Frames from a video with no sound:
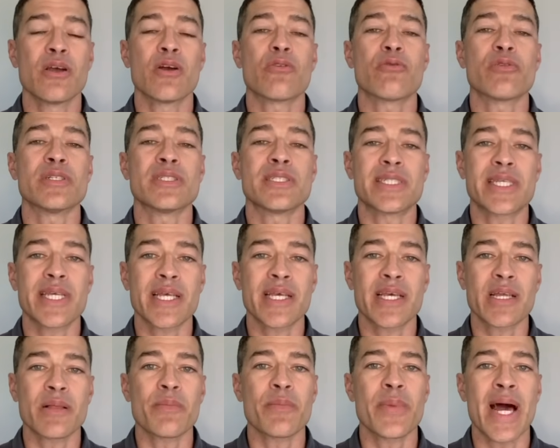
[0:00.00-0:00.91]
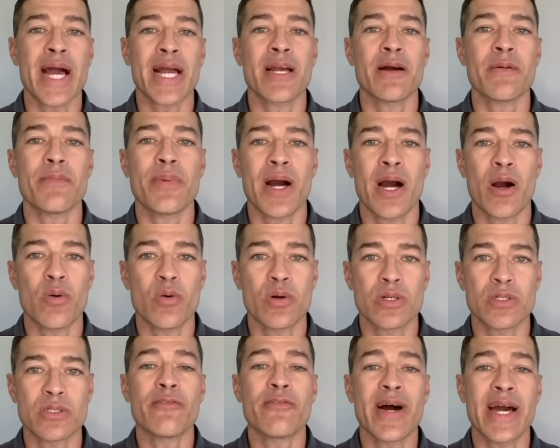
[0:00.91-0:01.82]
resilient backup
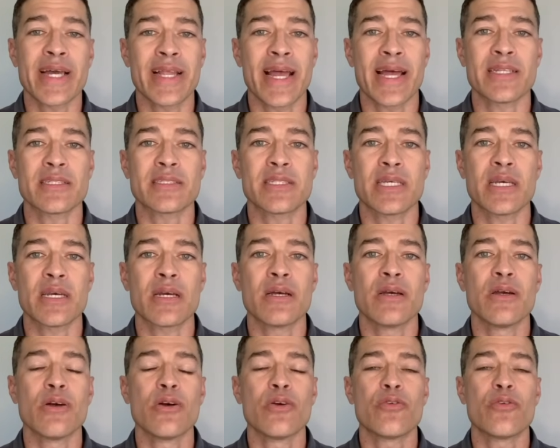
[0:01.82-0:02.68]
power financing